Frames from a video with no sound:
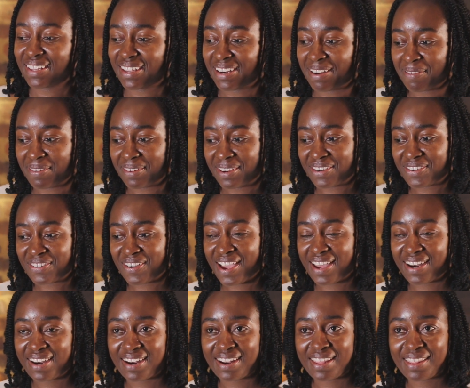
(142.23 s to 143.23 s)
Then I'm going to try it
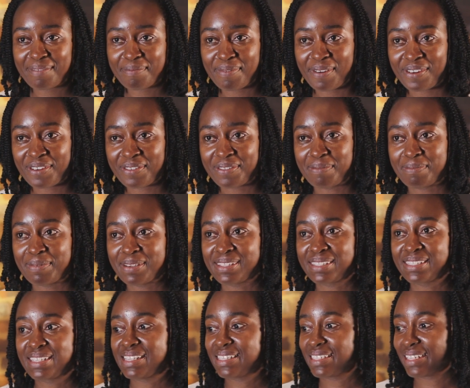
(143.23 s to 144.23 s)
in another part of the
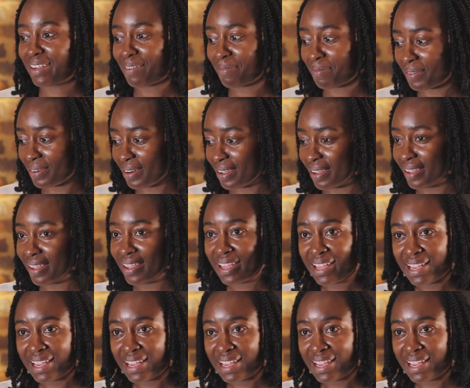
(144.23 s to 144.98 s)
business and I'm going to